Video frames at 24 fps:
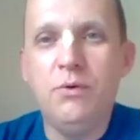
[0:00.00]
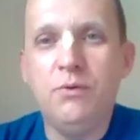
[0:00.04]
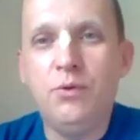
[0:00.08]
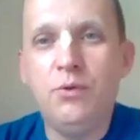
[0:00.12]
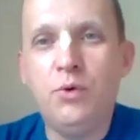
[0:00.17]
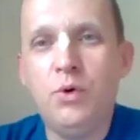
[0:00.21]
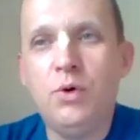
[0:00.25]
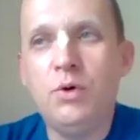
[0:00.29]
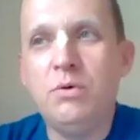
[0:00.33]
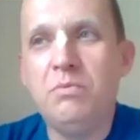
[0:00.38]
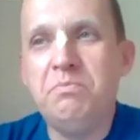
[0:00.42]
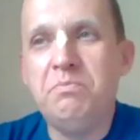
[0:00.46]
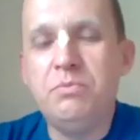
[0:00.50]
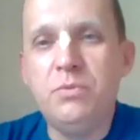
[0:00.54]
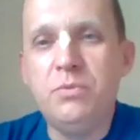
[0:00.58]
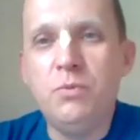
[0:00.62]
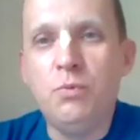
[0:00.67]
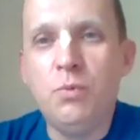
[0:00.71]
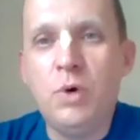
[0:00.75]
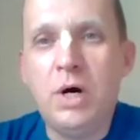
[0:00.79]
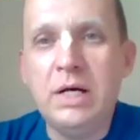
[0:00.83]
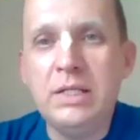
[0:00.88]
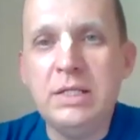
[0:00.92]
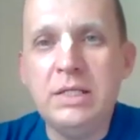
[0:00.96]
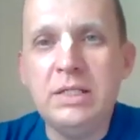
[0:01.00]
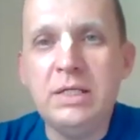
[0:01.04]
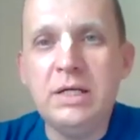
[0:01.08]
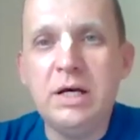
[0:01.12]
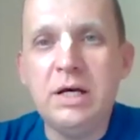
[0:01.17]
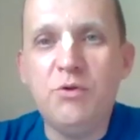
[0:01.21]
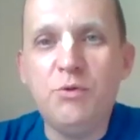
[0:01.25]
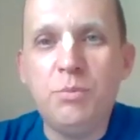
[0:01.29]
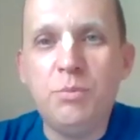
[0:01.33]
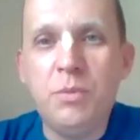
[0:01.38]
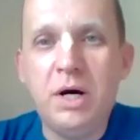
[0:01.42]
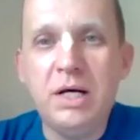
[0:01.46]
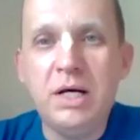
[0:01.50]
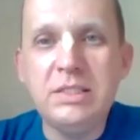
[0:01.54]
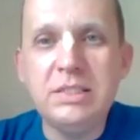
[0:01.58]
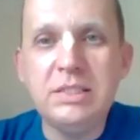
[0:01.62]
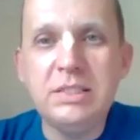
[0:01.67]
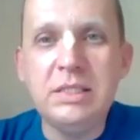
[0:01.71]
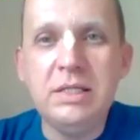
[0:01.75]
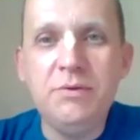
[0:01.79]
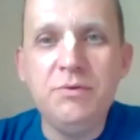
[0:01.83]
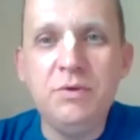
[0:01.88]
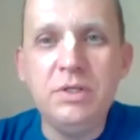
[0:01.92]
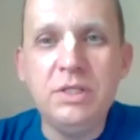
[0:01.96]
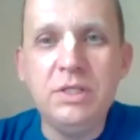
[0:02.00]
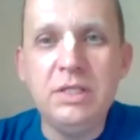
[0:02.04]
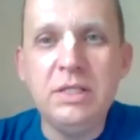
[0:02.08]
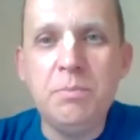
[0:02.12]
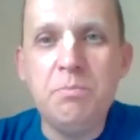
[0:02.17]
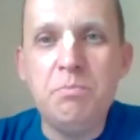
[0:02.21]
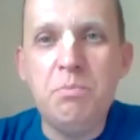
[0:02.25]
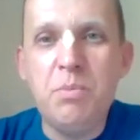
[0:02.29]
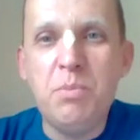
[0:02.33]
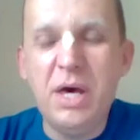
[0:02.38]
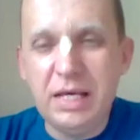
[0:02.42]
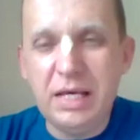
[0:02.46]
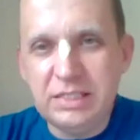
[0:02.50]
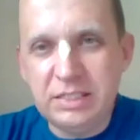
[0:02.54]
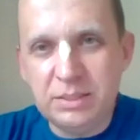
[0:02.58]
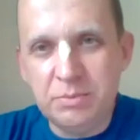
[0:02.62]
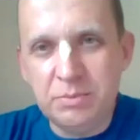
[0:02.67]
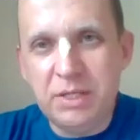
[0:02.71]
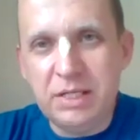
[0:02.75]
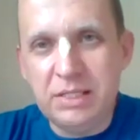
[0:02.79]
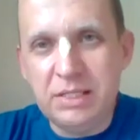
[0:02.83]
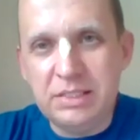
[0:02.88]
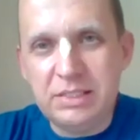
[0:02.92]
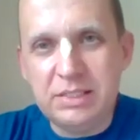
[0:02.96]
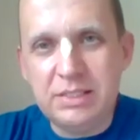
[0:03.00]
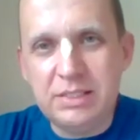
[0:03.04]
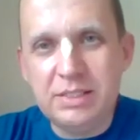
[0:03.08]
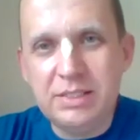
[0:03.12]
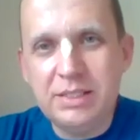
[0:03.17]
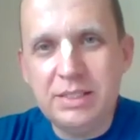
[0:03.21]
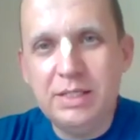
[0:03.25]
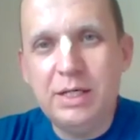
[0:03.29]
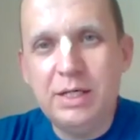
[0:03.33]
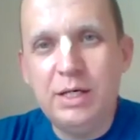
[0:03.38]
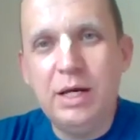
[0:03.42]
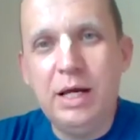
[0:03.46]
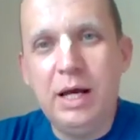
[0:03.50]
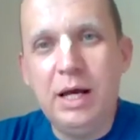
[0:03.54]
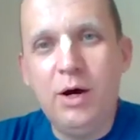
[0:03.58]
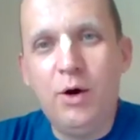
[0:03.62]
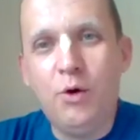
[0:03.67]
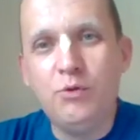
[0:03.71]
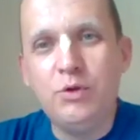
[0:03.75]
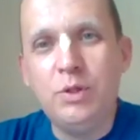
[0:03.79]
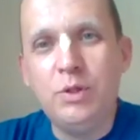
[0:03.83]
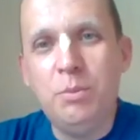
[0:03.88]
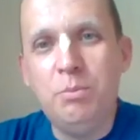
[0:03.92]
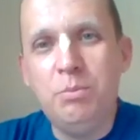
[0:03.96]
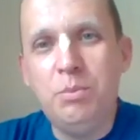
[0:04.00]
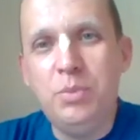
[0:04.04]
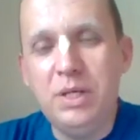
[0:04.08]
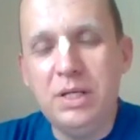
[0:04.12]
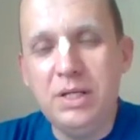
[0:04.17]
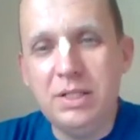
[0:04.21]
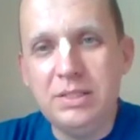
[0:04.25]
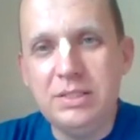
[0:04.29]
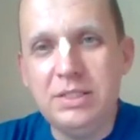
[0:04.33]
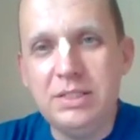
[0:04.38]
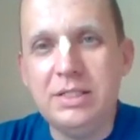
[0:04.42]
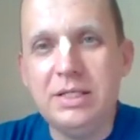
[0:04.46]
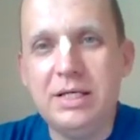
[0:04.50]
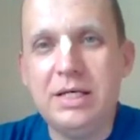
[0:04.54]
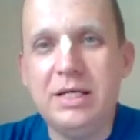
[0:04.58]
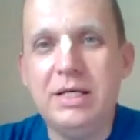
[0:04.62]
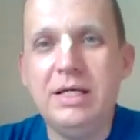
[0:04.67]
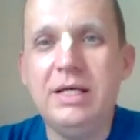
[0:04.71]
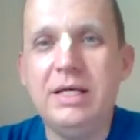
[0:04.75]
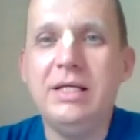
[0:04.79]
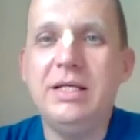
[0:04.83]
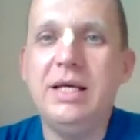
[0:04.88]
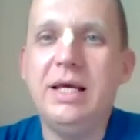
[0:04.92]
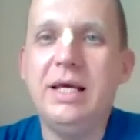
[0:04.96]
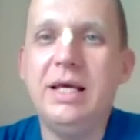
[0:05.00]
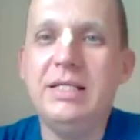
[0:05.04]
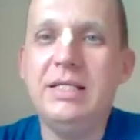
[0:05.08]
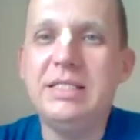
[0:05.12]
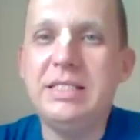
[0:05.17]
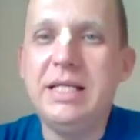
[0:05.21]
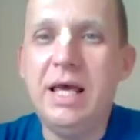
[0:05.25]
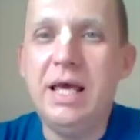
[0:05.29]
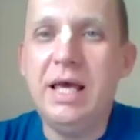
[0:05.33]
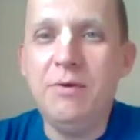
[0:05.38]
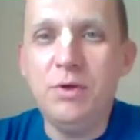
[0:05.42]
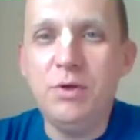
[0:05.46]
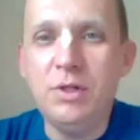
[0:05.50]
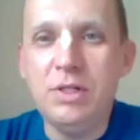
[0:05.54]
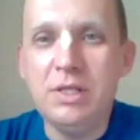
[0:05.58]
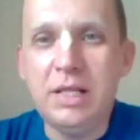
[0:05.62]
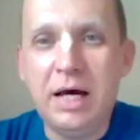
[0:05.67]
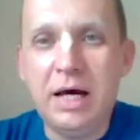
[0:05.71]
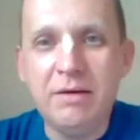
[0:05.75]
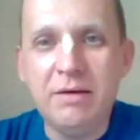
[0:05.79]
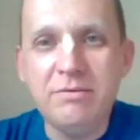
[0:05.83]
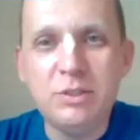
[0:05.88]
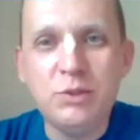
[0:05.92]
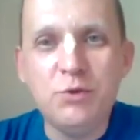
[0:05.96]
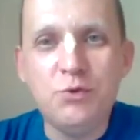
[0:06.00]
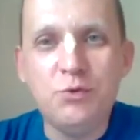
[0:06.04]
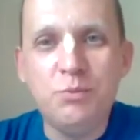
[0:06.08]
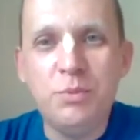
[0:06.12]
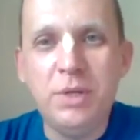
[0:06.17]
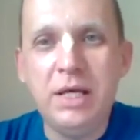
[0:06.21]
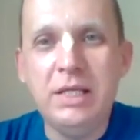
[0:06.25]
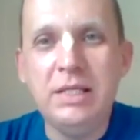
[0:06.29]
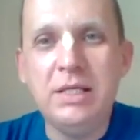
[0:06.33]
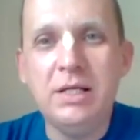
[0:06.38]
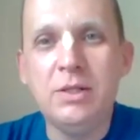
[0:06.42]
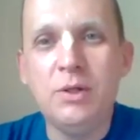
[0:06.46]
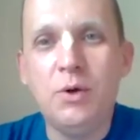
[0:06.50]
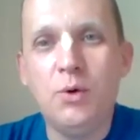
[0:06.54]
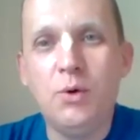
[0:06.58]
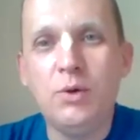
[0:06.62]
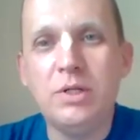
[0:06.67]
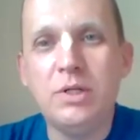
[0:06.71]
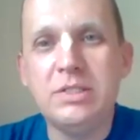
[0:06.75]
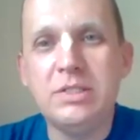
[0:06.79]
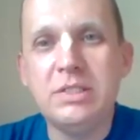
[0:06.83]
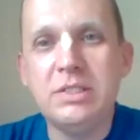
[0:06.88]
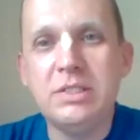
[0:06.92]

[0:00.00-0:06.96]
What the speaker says: for 1.5 months living in the basements of the building, saving lives of many local